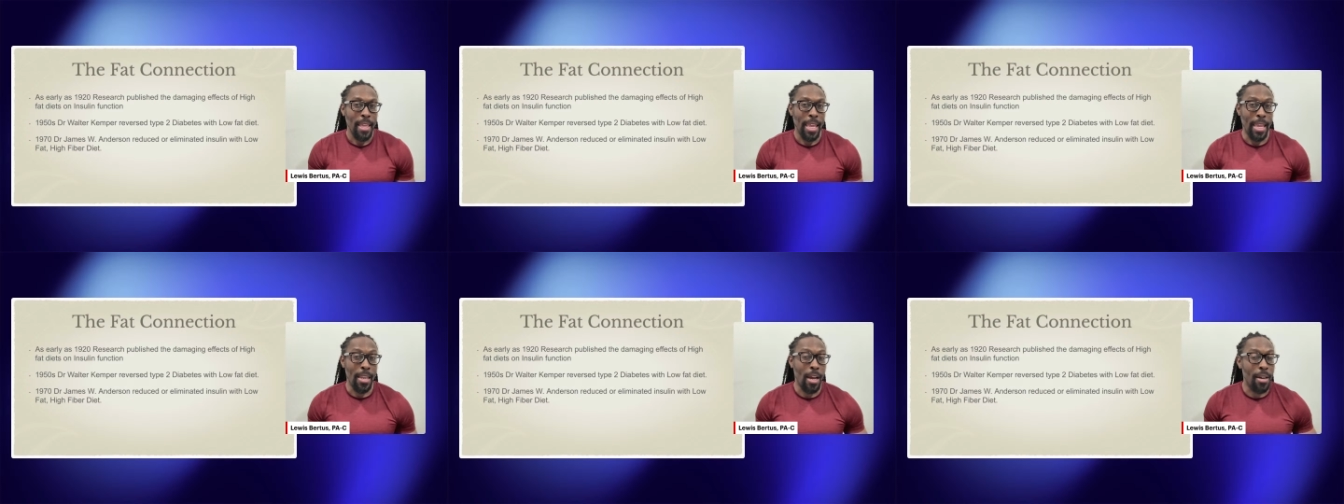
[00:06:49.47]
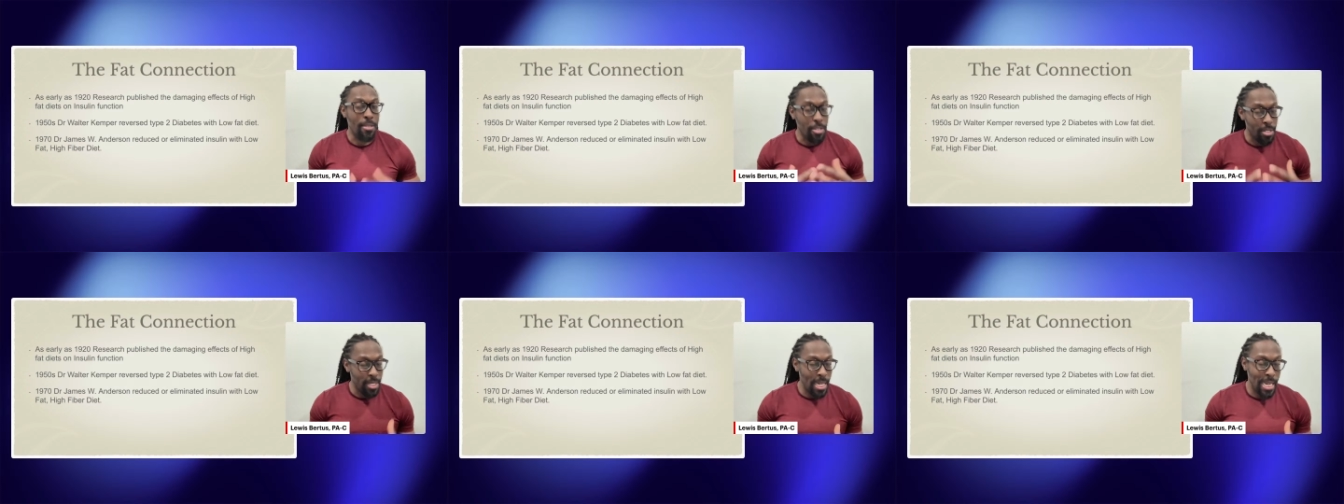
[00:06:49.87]
in
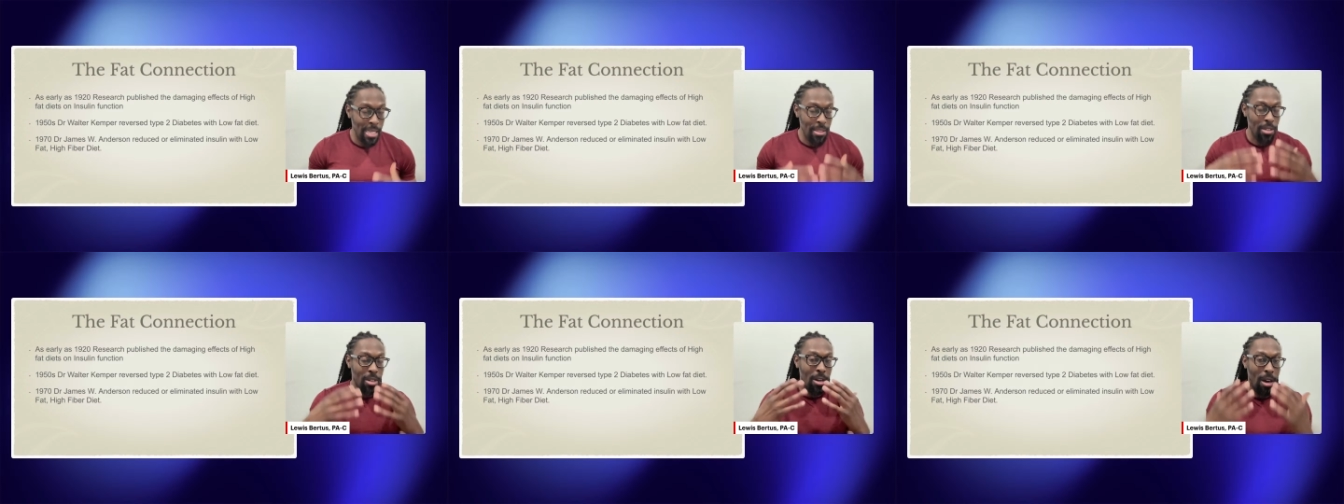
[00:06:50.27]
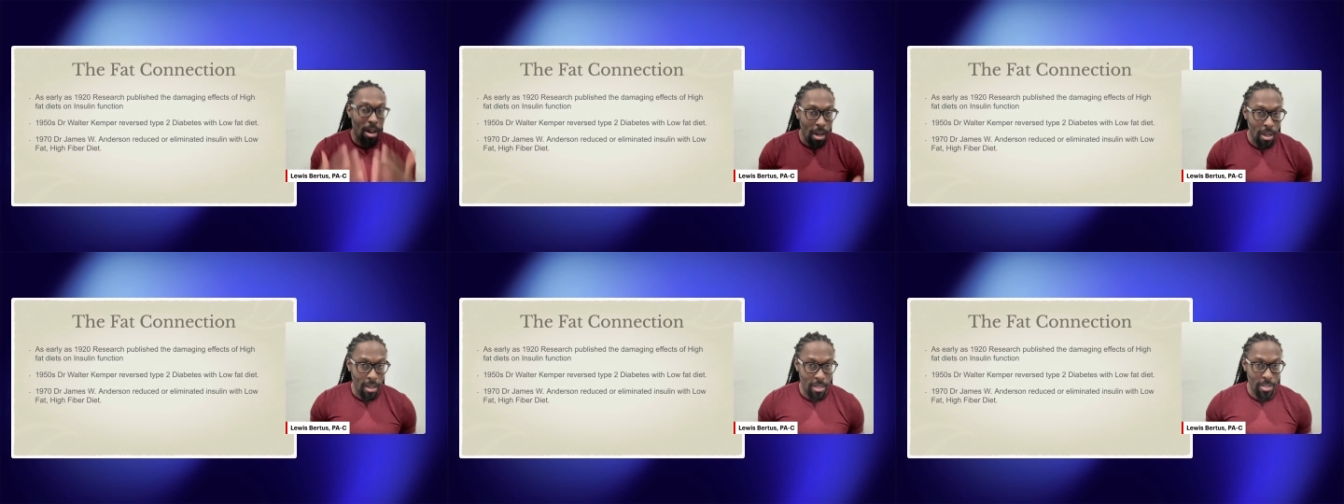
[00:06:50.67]
understanding the
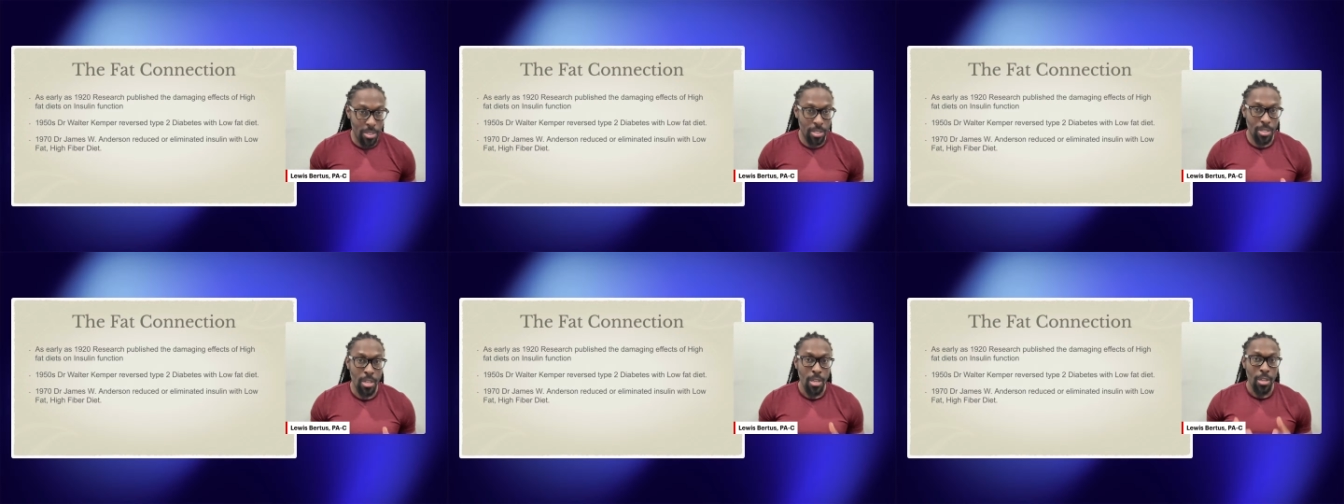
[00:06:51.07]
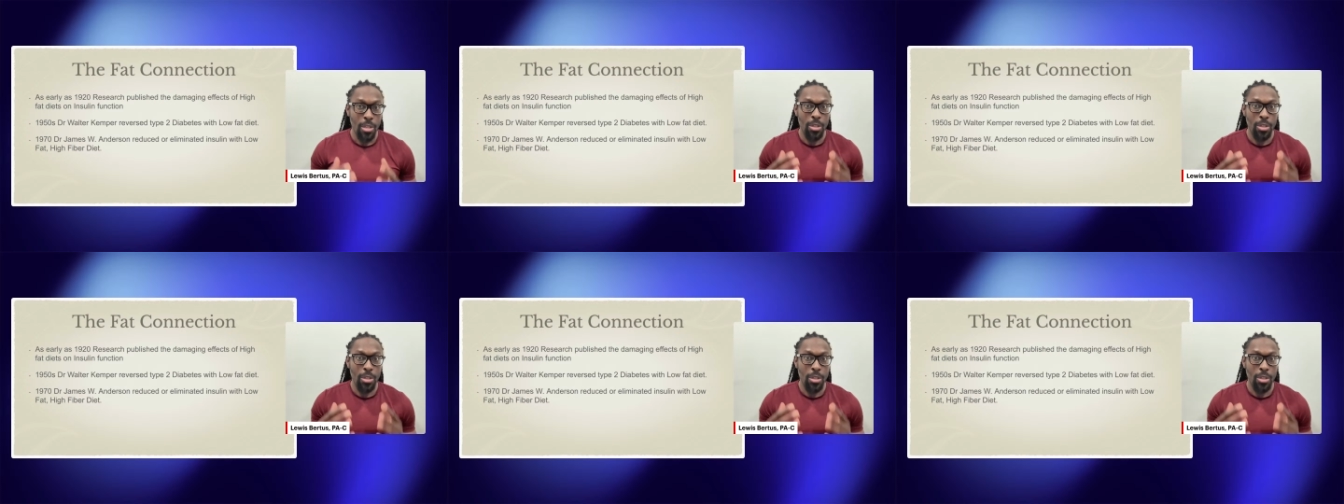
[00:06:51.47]
cause,